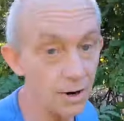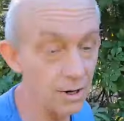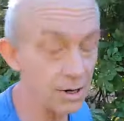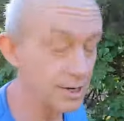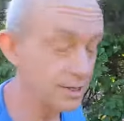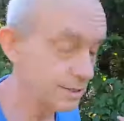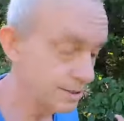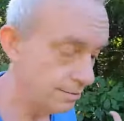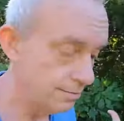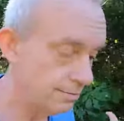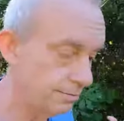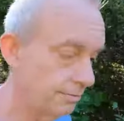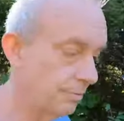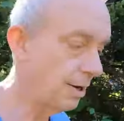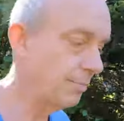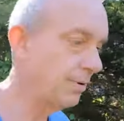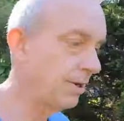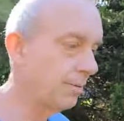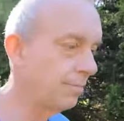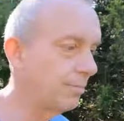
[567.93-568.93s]
artists,
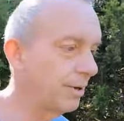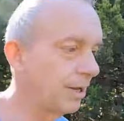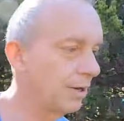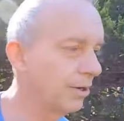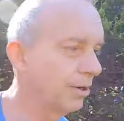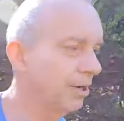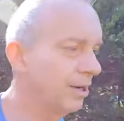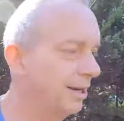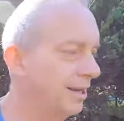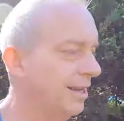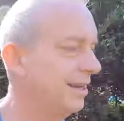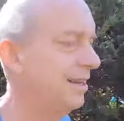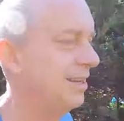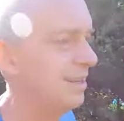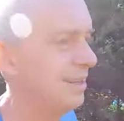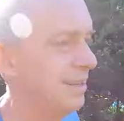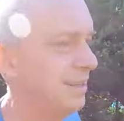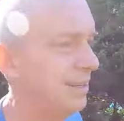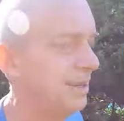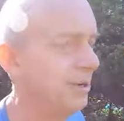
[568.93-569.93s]
might be a better
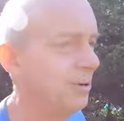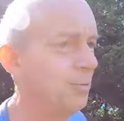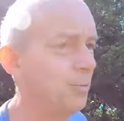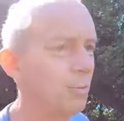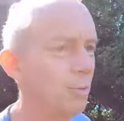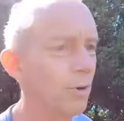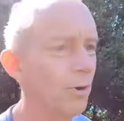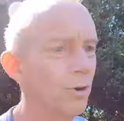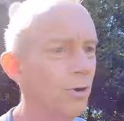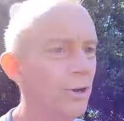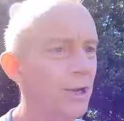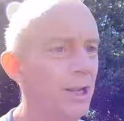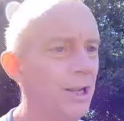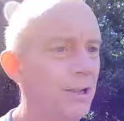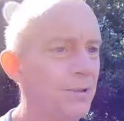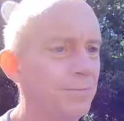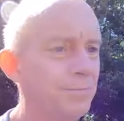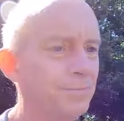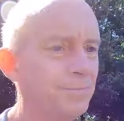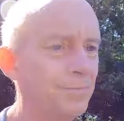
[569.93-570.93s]

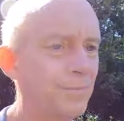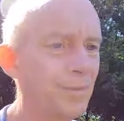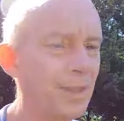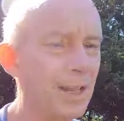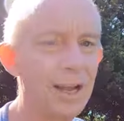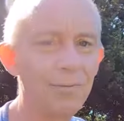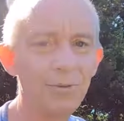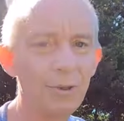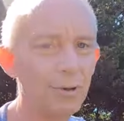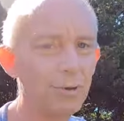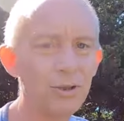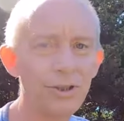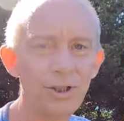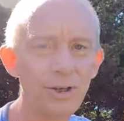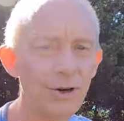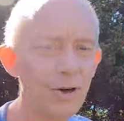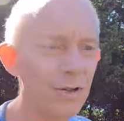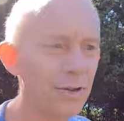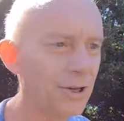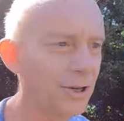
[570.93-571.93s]
word. I've told
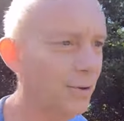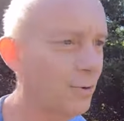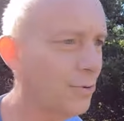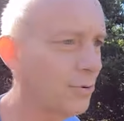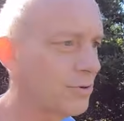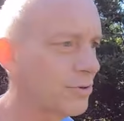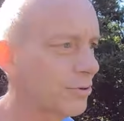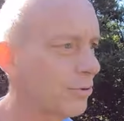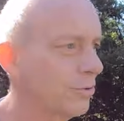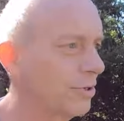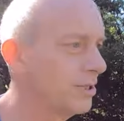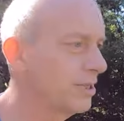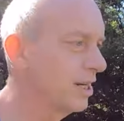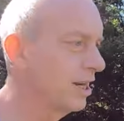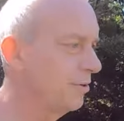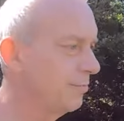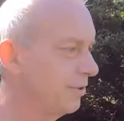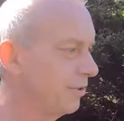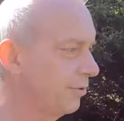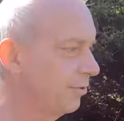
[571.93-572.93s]
you all the horror stories
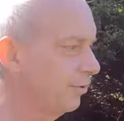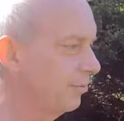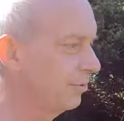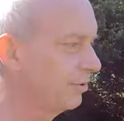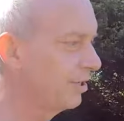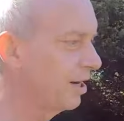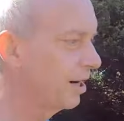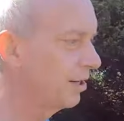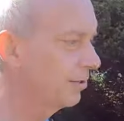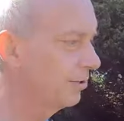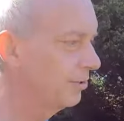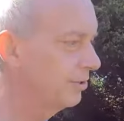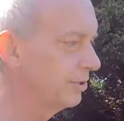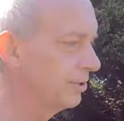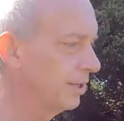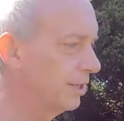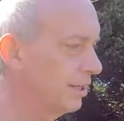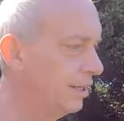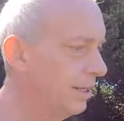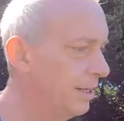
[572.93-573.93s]
that I've been through with
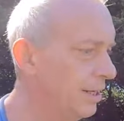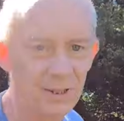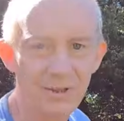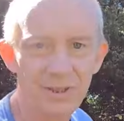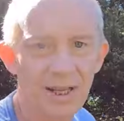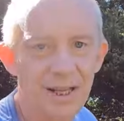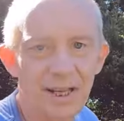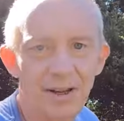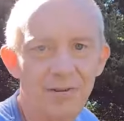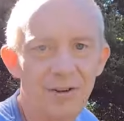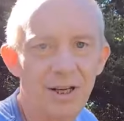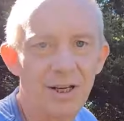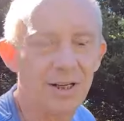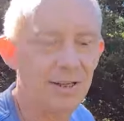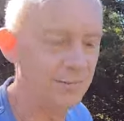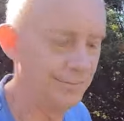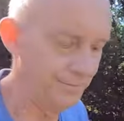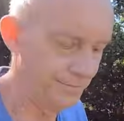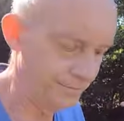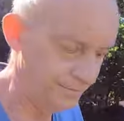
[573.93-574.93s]
doctors. You know, they give
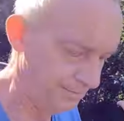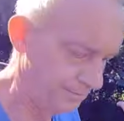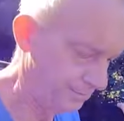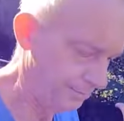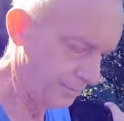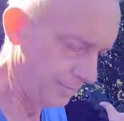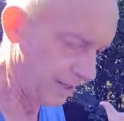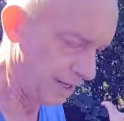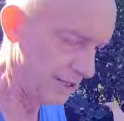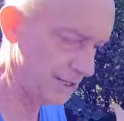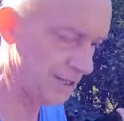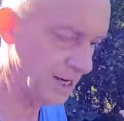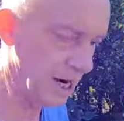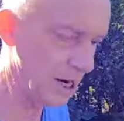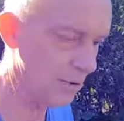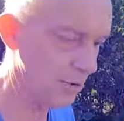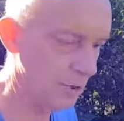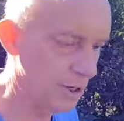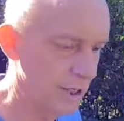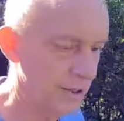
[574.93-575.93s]
you
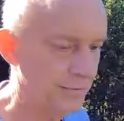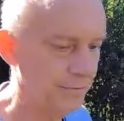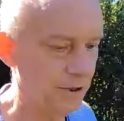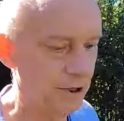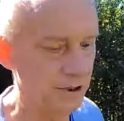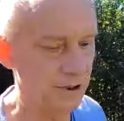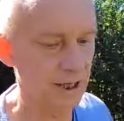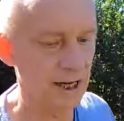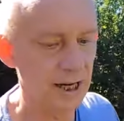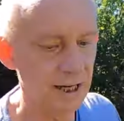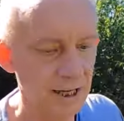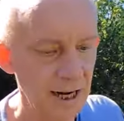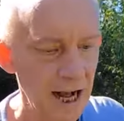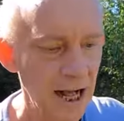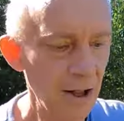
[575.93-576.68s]
steroids because you got an